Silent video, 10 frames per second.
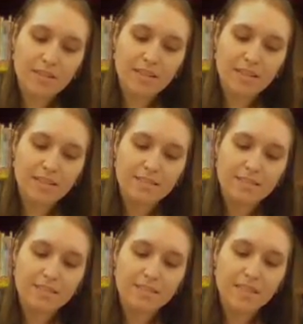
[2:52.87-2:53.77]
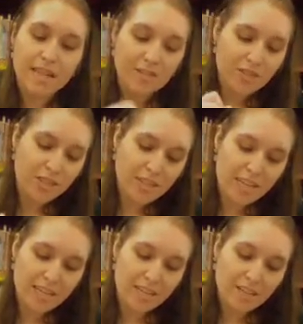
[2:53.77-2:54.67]
it is the desired
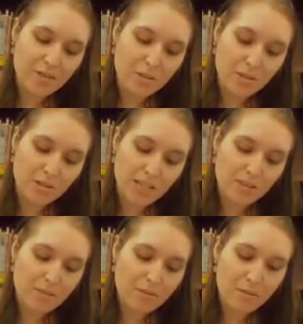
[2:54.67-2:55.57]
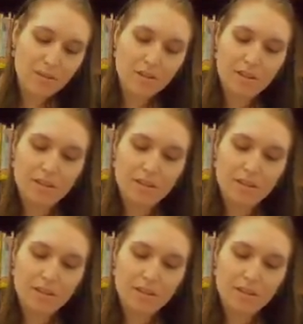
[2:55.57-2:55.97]
shade that you are looking for.